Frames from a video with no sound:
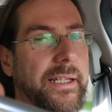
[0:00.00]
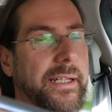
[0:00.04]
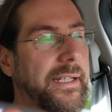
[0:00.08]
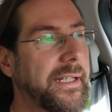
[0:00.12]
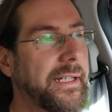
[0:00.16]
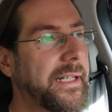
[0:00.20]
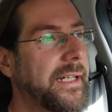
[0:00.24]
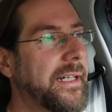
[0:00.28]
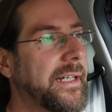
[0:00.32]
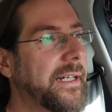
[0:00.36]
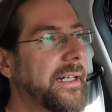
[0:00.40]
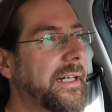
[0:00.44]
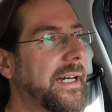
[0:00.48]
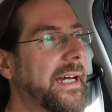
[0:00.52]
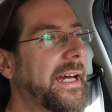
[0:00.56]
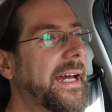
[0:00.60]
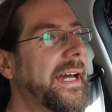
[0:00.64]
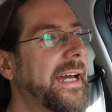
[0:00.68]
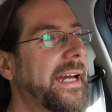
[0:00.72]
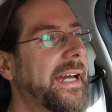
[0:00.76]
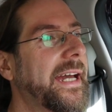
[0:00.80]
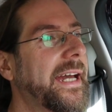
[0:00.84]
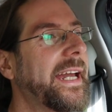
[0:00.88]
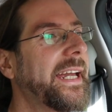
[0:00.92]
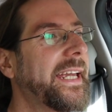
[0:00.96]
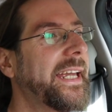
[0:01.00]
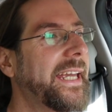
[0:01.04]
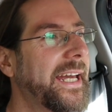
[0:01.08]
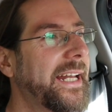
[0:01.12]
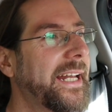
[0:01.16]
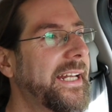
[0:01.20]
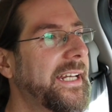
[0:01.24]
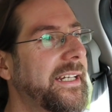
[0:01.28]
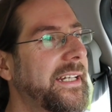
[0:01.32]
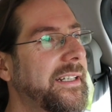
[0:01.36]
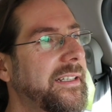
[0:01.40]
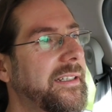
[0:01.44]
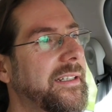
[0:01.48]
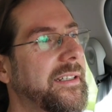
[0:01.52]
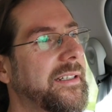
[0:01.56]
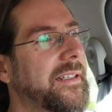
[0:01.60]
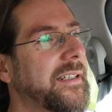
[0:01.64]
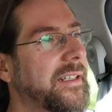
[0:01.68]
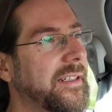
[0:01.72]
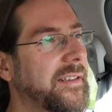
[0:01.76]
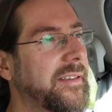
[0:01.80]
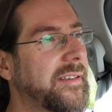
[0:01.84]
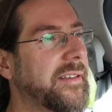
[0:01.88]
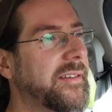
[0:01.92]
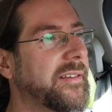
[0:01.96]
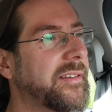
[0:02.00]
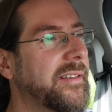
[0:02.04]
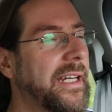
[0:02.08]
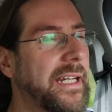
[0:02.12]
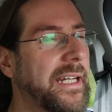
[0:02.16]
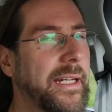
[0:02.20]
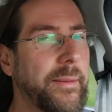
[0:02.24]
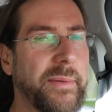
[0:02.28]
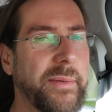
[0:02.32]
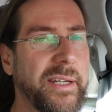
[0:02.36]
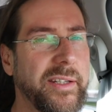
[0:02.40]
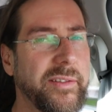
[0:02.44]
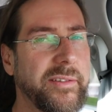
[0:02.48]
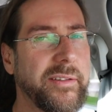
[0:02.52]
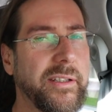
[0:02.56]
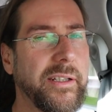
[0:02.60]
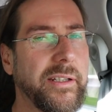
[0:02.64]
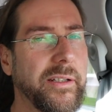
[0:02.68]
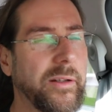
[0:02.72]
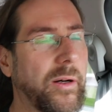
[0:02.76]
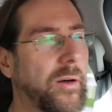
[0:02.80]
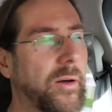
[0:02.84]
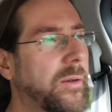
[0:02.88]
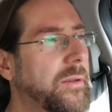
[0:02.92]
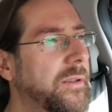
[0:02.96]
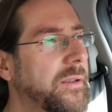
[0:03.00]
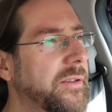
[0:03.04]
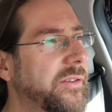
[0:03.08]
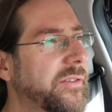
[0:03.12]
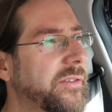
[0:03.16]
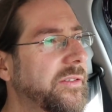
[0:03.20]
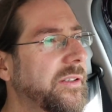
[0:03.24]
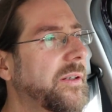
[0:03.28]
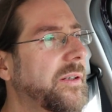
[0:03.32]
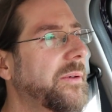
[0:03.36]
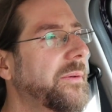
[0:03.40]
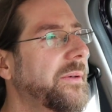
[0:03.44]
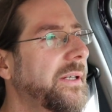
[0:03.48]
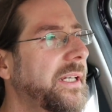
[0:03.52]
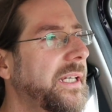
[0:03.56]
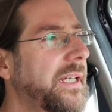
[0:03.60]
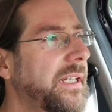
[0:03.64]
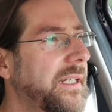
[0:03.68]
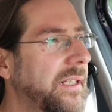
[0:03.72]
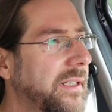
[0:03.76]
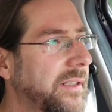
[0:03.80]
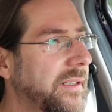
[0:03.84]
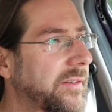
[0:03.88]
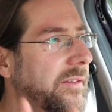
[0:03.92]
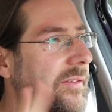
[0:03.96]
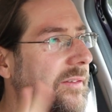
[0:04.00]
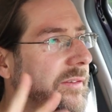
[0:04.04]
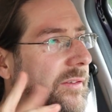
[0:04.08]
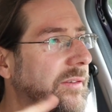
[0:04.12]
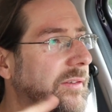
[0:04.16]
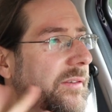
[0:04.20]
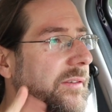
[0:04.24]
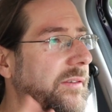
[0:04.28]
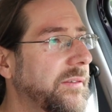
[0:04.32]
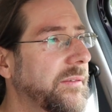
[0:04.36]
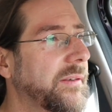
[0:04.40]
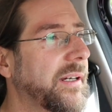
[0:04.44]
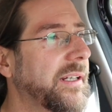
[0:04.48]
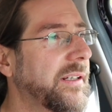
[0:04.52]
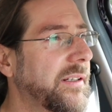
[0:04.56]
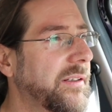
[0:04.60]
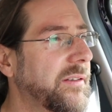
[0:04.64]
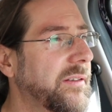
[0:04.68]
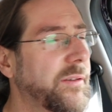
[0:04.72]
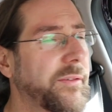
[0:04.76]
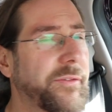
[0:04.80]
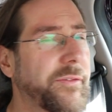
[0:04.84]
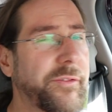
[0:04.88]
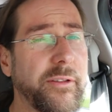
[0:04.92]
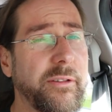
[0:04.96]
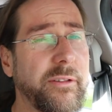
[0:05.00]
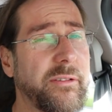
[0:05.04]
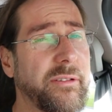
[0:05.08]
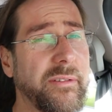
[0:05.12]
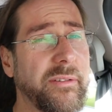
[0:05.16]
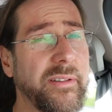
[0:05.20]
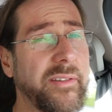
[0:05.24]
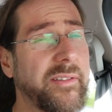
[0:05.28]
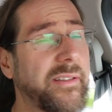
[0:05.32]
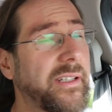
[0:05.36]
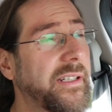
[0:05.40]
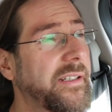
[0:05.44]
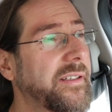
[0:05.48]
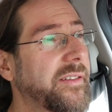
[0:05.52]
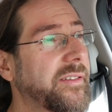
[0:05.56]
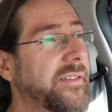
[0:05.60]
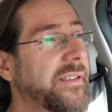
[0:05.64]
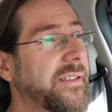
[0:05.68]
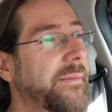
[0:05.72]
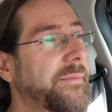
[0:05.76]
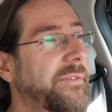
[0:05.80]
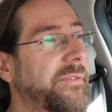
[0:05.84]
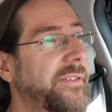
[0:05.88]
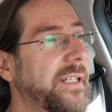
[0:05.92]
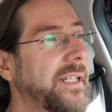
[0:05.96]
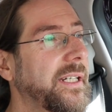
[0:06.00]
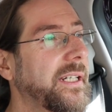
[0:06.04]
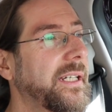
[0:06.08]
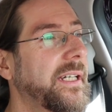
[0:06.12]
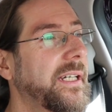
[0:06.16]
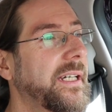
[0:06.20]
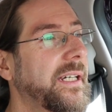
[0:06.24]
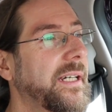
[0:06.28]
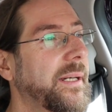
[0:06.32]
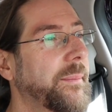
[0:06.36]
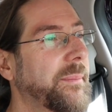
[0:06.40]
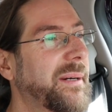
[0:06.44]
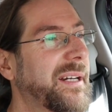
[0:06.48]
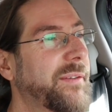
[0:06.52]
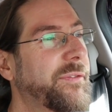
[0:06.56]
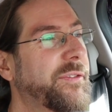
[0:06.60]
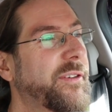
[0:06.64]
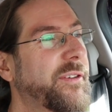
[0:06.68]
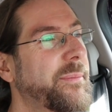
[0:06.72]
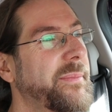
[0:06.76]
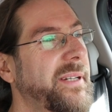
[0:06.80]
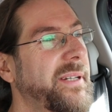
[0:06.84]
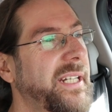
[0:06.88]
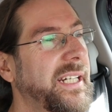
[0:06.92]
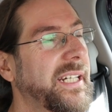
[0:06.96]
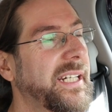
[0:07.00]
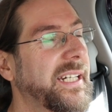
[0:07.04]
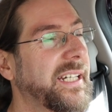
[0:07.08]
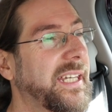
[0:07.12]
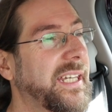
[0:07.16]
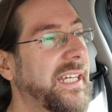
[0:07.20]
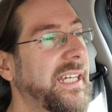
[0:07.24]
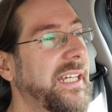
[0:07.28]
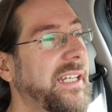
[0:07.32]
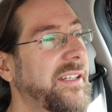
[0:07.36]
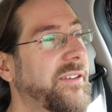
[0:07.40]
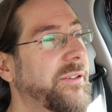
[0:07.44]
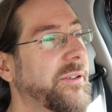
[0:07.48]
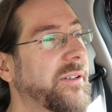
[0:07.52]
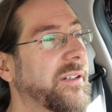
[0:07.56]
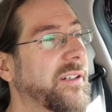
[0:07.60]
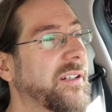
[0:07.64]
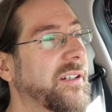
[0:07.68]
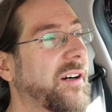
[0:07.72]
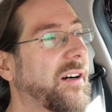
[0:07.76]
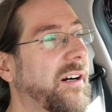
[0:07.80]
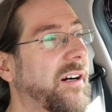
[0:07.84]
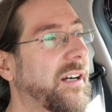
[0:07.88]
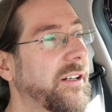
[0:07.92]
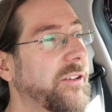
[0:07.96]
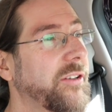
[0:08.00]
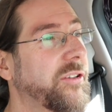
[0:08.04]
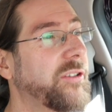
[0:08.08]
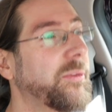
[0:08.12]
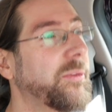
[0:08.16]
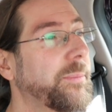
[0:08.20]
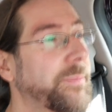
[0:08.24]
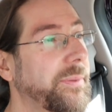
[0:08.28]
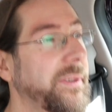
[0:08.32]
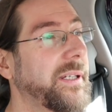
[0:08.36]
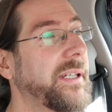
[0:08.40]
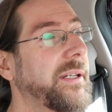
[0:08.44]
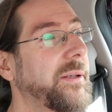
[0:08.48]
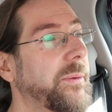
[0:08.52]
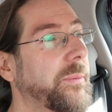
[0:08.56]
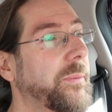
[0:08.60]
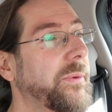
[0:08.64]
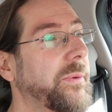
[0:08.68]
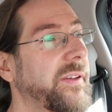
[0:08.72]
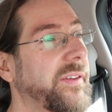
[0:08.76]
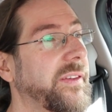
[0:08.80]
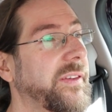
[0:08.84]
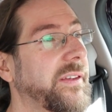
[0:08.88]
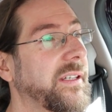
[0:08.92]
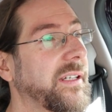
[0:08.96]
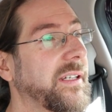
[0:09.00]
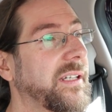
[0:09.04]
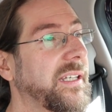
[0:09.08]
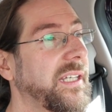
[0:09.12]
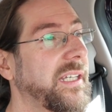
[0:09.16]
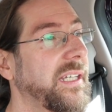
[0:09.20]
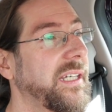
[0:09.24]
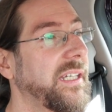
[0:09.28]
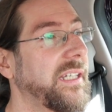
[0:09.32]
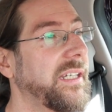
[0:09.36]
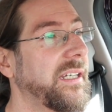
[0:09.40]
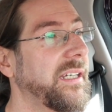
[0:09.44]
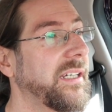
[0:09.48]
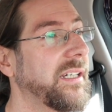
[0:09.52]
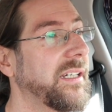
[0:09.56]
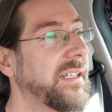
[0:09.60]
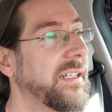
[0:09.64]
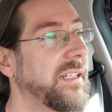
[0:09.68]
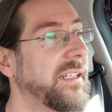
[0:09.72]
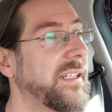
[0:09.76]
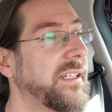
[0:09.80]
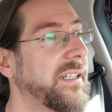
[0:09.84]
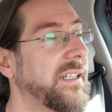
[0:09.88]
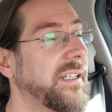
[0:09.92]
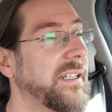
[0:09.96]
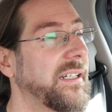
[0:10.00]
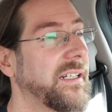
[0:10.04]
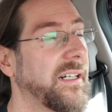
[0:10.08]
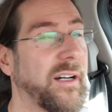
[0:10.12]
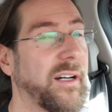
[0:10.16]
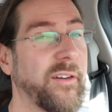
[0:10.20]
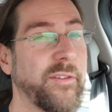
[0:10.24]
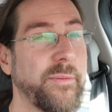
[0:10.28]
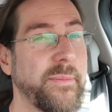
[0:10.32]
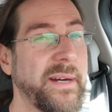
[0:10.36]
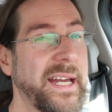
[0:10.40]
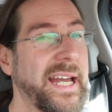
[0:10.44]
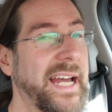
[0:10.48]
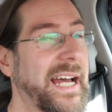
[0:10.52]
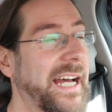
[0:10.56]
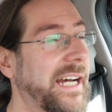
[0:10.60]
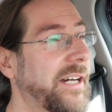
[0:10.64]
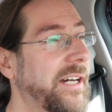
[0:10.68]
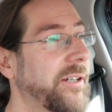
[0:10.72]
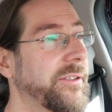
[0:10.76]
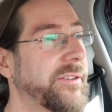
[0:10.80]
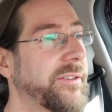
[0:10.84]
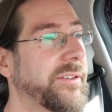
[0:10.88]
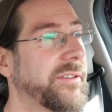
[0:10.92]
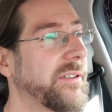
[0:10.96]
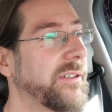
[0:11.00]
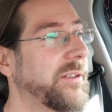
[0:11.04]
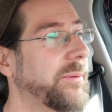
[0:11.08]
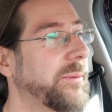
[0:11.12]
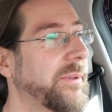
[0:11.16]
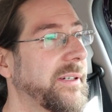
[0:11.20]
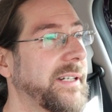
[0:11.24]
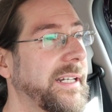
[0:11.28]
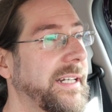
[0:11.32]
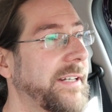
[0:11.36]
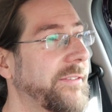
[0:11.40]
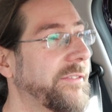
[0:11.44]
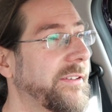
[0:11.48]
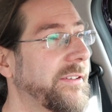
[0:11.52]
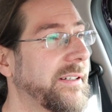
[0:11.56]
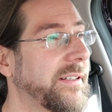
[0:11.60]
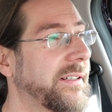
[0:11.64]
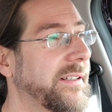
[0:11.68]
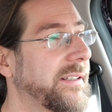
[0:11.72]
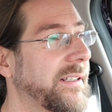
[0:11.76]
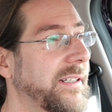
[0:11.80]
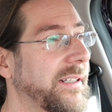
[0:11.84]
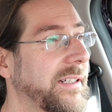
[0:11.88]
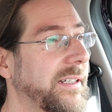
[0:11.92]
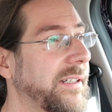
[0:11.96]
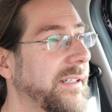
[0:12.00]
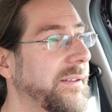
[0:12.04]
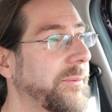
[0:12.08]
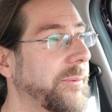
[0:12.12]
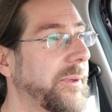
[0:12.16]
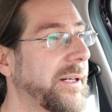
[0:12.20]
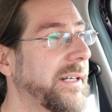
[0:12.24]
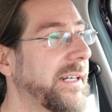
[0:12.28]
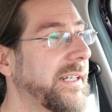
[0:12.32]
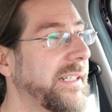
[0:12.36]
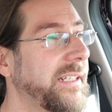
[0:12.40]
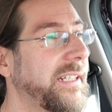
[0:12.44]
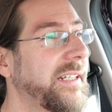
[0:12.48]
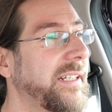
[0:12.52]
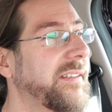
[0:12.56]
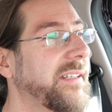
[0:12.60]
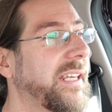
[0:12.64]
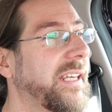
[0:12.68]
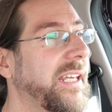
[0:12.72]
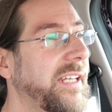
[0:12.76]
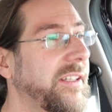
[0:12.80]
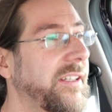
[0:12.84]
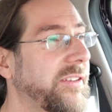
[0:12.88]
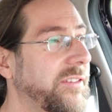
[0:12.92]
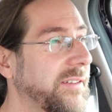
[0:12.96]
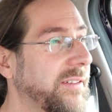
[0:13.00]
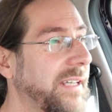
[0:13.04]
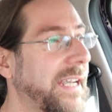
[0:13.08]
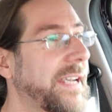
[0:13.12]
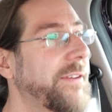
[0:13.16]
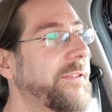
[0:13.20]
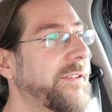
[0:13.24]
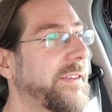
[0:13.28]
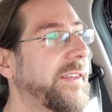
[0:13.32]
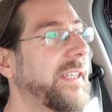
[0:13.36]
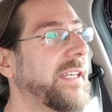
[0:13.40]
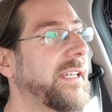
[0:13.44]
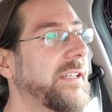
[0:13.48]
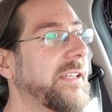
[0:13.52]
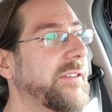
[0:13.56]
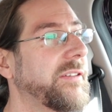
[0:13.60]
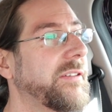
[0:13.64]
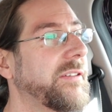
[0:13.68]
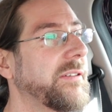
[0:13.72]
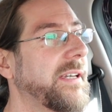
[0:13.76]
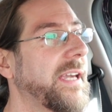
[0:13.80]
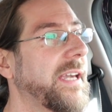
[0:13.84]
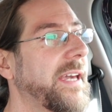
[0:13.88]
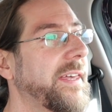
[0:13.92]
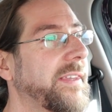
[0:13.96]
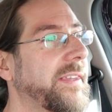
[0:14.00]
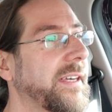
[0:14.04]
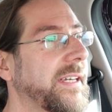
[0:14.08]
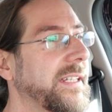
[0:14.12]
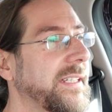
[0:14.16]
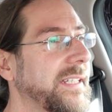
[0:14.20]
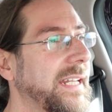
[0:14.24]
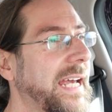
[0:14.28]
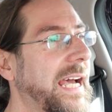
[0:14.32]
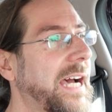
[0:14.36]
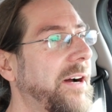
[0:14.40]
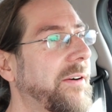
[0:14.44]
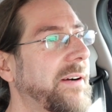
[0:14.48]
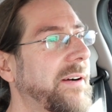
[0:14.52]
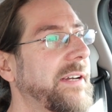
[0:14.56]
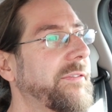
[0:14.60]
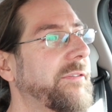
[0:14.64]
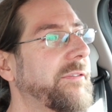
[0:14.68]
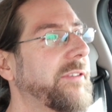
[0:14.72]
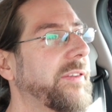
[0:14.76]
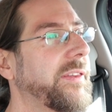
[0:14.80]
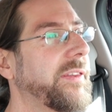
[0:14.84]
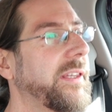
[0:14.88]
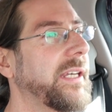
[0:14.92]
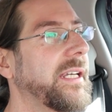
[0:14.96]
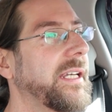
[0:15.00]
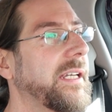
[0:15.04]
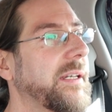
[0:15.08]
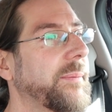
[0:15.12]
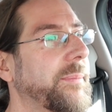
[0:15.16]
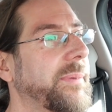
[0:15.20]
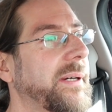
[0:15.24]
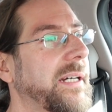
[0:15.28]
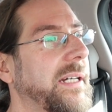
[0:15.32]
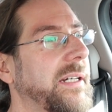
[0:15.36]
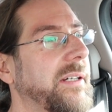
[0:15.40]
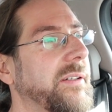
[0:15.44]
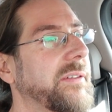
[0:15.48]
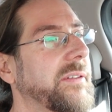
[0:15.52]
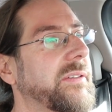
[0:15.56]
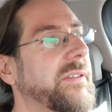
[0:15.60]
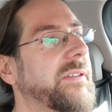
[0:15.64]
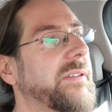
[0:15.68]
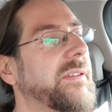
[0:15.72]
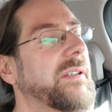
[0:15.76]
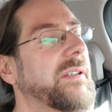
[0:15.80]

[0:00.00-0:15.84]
Yeah, I get it. It's the same as the old Zoe. It's, I don't know, futuristic or something. But for me, a key to a car should be with the key of my house or whatever, where I need keys, so everything is together. Now I have to think about